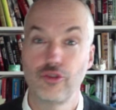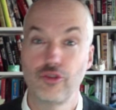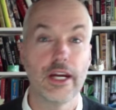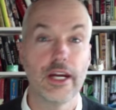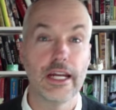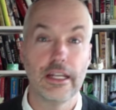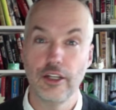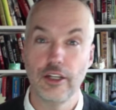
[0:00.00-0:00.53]

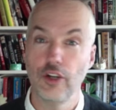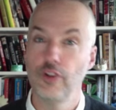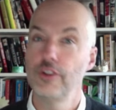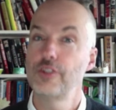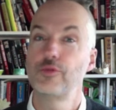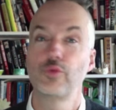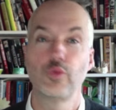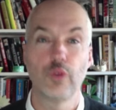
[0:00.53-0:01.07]
great, you know,
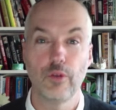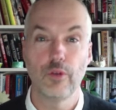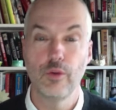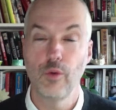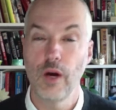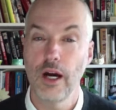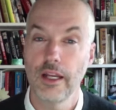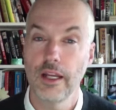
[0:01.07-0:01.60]
this is what we
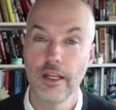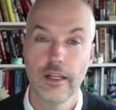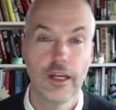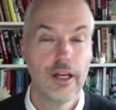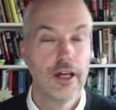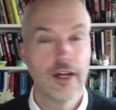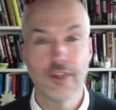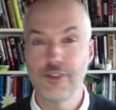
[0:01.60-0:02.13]
wanted,
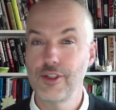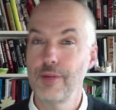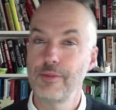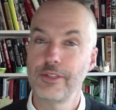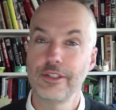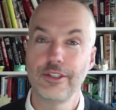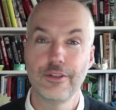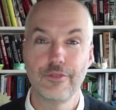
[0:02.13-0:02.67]
a
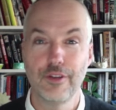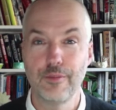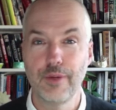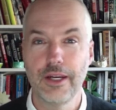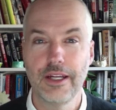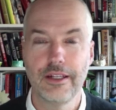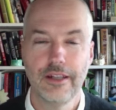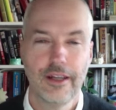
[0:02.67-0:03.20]
substantive
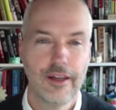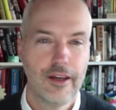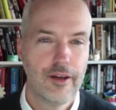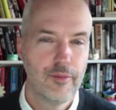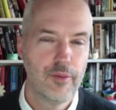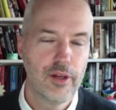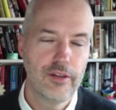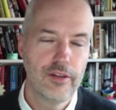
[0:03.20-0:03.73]
debate.
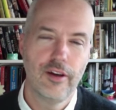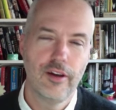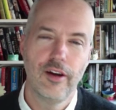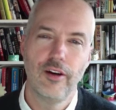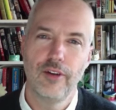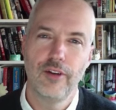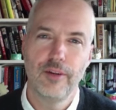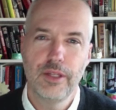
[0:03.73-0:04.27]
But
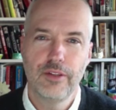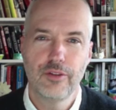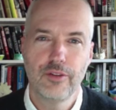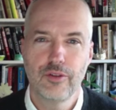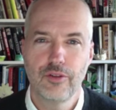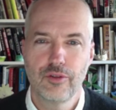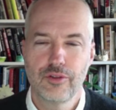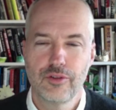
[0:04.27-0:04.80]
no, I mean,
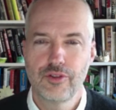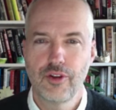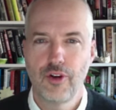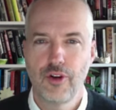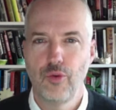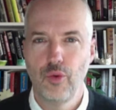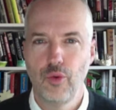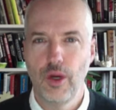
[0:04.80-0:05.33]
they're, they're
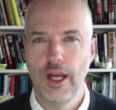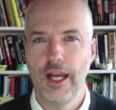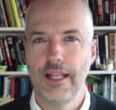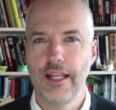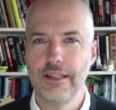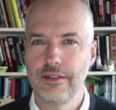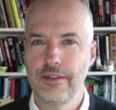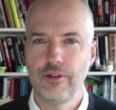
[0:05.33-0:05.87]
so
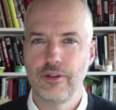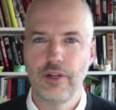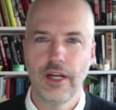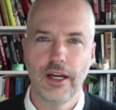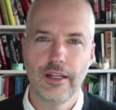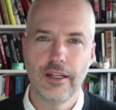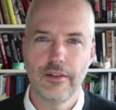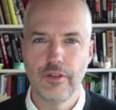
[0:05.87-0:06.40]
wed to
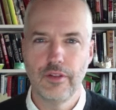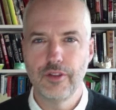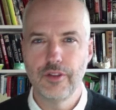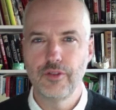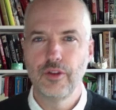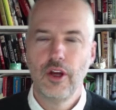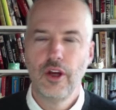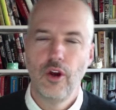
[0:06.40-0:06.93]
kind of
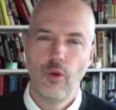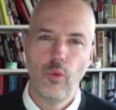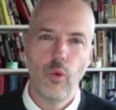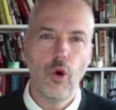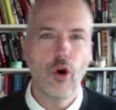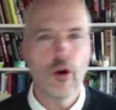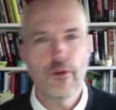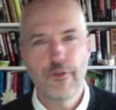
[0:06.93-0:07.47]
this
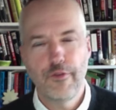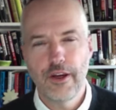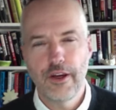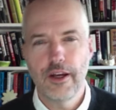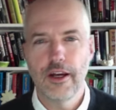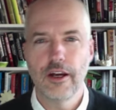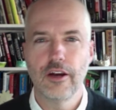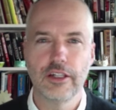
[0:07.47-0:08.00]

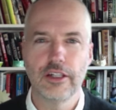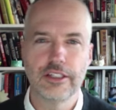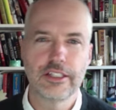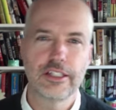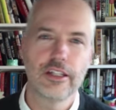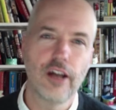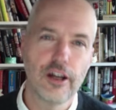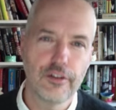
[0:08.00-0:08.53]
warfare and
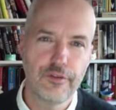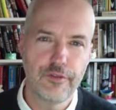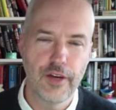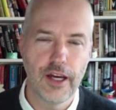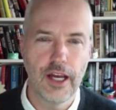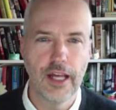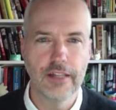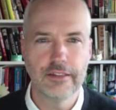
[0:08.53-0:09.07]

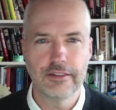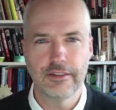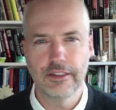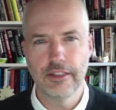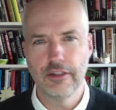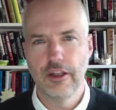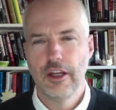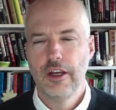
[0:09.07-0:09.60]

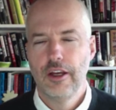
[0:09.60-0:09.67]
slugfest and